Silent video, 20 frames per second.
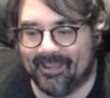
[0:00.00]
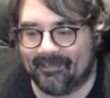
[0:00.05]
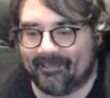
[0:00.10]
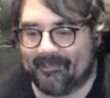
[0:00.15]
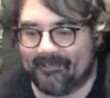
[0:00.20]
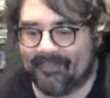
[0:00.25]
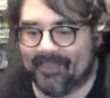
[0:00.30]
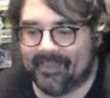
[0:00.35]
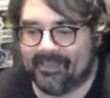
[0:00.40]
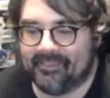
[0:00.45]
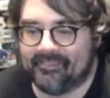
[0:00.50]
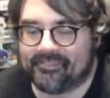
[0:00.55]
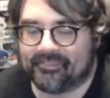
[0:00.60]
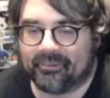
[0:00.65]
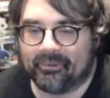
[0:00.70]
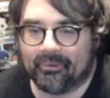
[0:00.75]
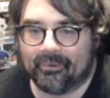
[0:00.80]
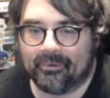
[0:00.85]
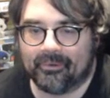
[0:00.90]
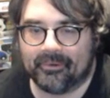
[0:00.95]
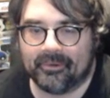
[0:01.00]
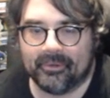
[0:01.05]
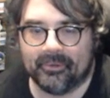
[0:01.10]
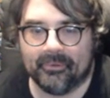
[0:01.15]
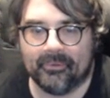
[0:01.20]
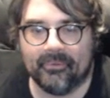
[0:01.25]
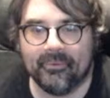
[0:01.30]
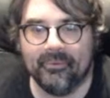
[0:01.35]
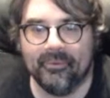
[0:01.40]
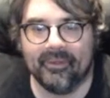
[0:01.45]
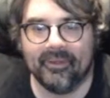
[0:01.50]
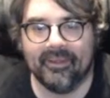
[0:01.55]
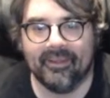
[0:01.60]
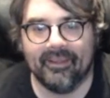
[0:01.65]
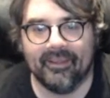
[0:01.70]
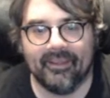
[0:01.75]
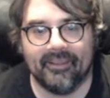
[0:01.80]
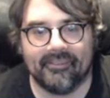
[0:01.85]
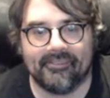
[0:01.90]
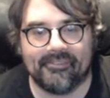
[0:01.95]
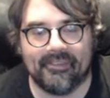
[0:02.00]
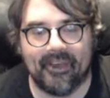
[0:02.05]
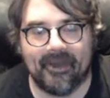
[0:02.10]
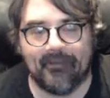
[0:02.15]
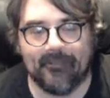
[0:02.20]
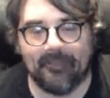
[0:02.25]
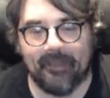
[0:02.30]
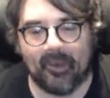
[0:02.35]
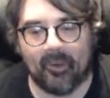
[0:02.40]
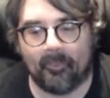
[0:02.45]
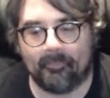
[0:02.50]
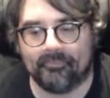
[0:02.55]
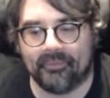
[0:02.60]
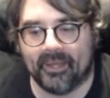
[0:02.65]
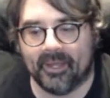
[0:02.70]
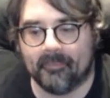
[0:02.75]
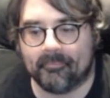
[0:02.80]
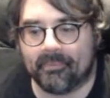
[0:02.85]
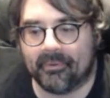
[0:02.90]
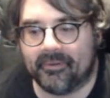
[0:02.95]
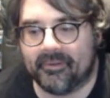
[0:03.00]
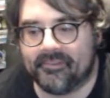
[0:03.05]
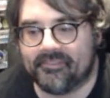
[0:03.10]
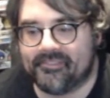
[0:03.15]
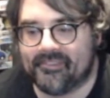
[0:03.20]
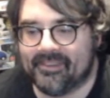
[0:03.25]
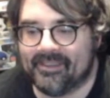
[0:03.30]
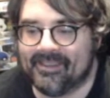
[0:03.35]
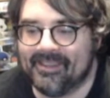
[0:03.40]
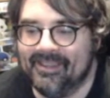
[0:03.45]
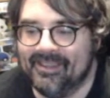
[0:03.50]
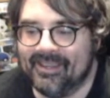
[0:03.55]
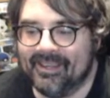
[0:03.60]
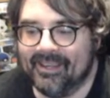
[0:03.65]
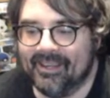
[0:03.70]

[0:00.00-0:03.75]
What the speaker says: fitness guru, self-help type person,